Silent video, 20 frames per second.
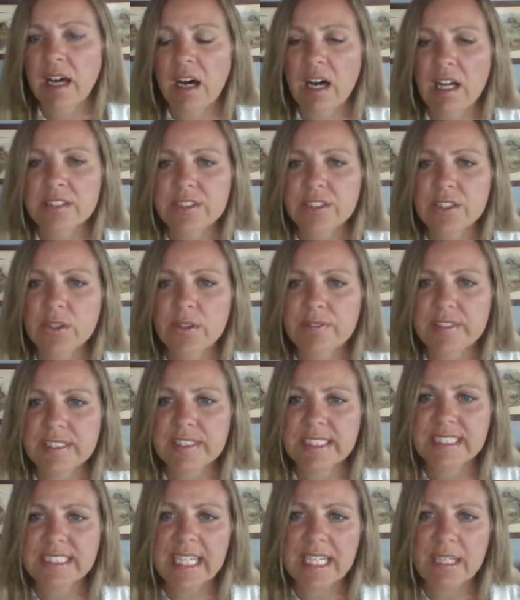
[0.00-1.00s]
Also, if a
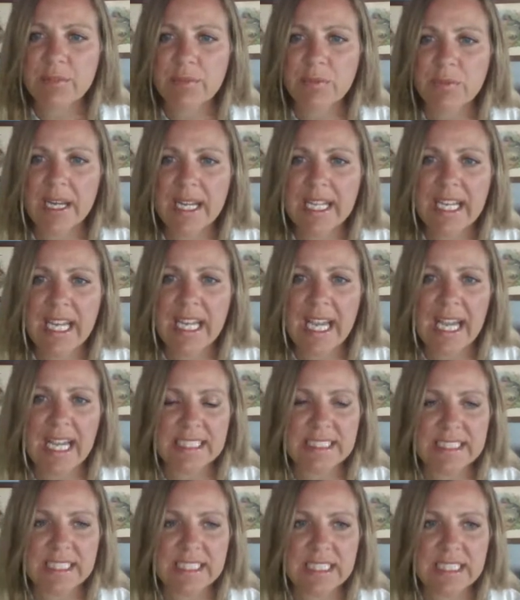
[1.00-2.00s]
state rank
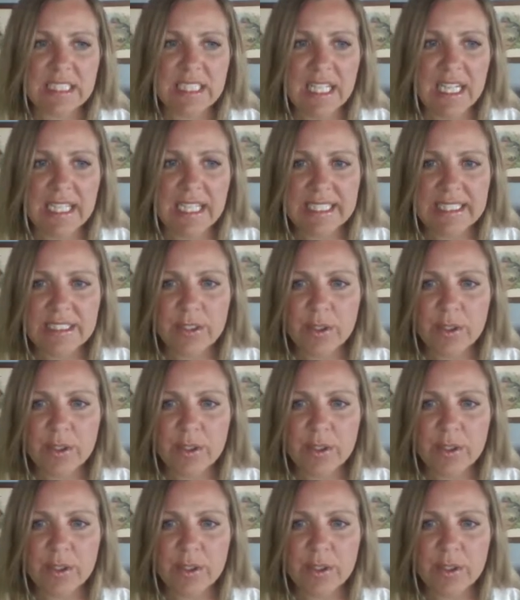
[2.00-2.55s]
had declined